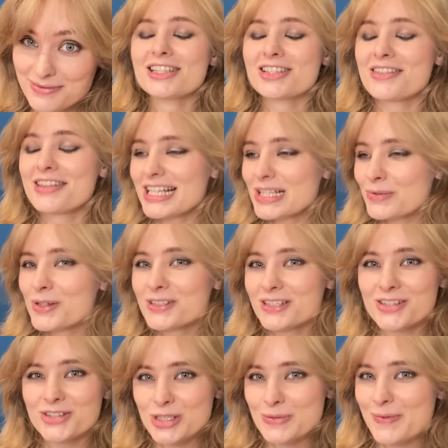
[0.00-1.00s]
So this was a
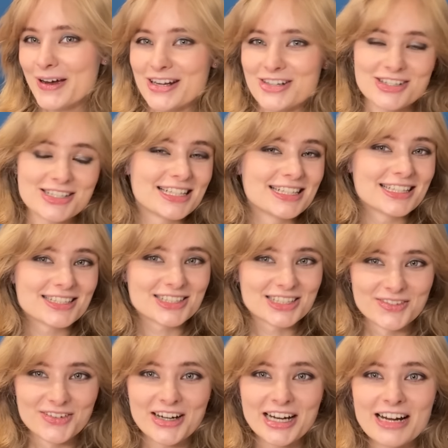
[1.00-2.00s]
super interesting
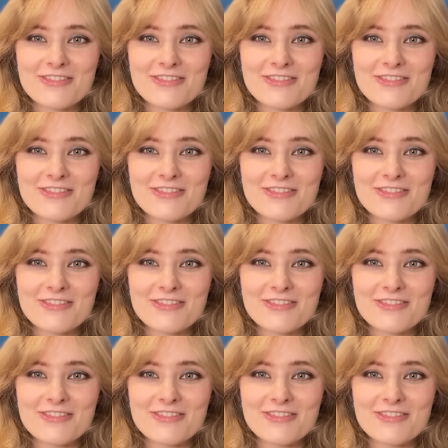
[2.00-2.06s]
discovery,